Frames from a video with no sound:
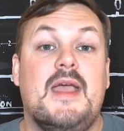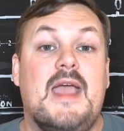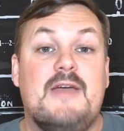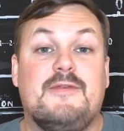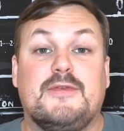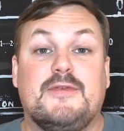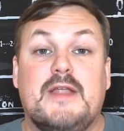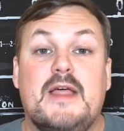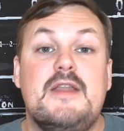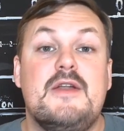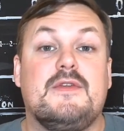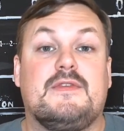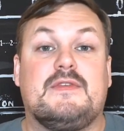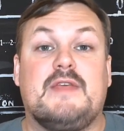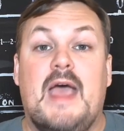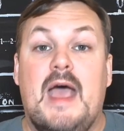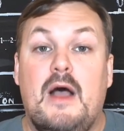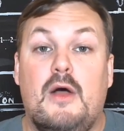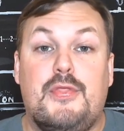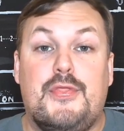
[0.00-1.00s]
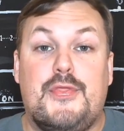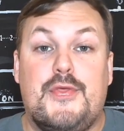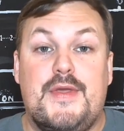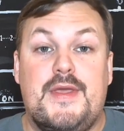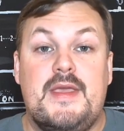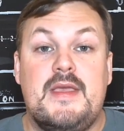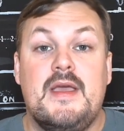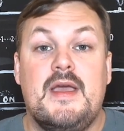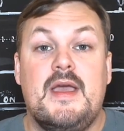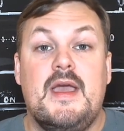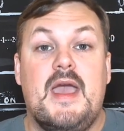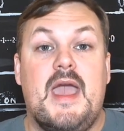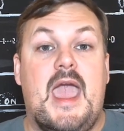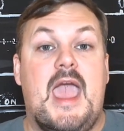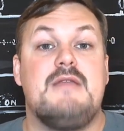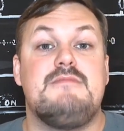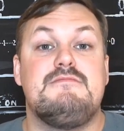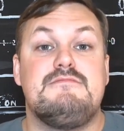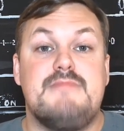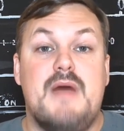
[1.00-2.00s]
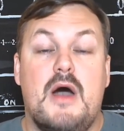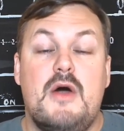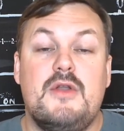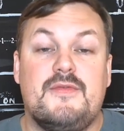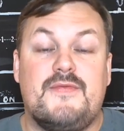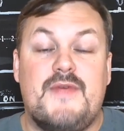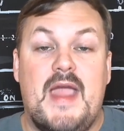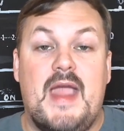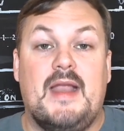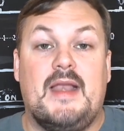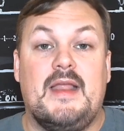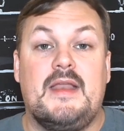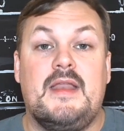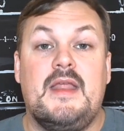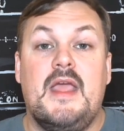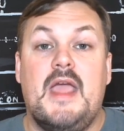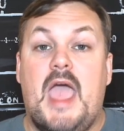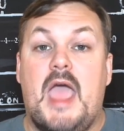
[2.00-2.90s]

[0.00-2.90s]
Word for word: If Leonard's healthy and motivated